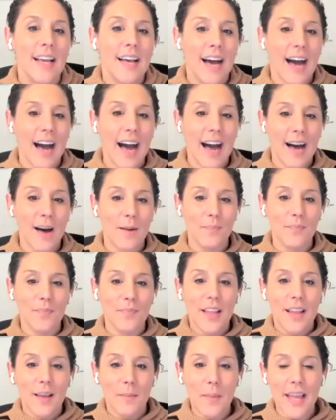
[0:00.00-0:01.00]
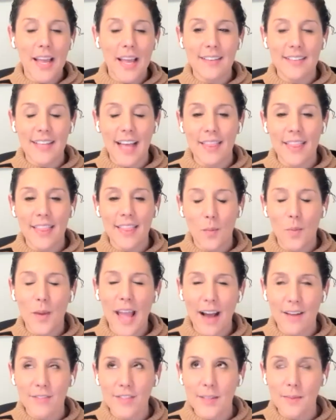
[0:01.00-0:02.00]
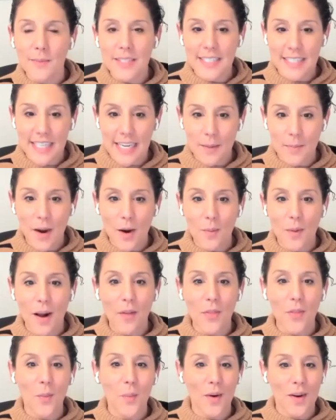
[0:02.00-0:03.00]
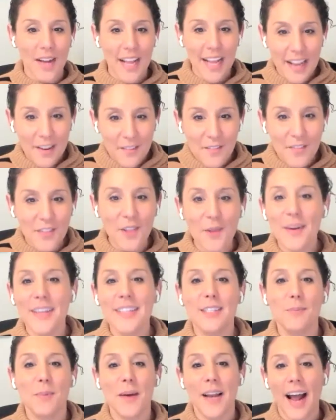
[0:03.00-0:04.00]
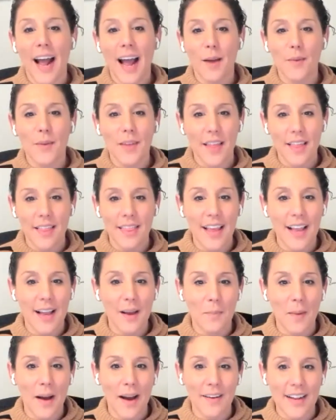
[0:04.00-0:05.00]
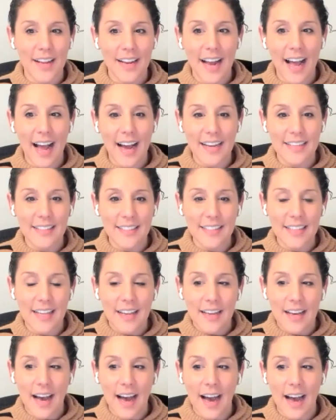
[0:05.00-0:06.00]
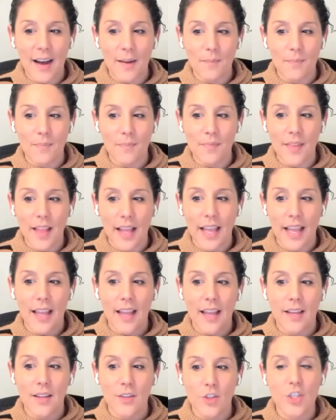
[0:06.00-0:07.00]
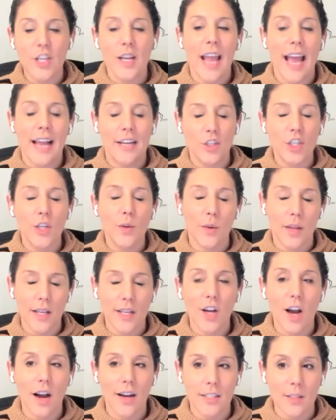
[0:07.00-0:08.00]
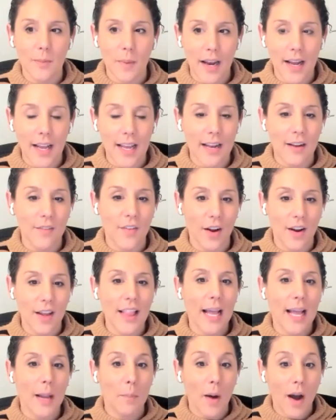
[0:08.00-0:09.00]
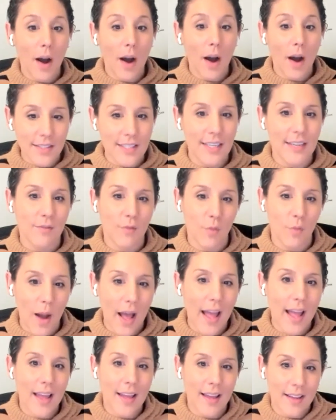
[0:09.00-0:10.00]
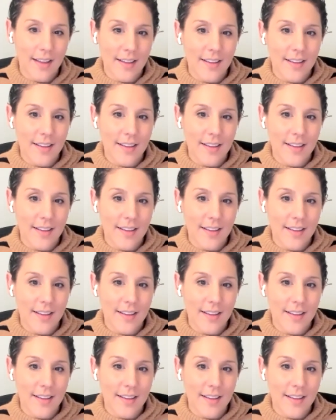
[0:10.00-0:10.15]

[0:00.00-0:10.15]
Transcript: Um, because I think we have some stigma around the word influence, but I really think about it as um, like she, and she really talks about it in a very like positive way.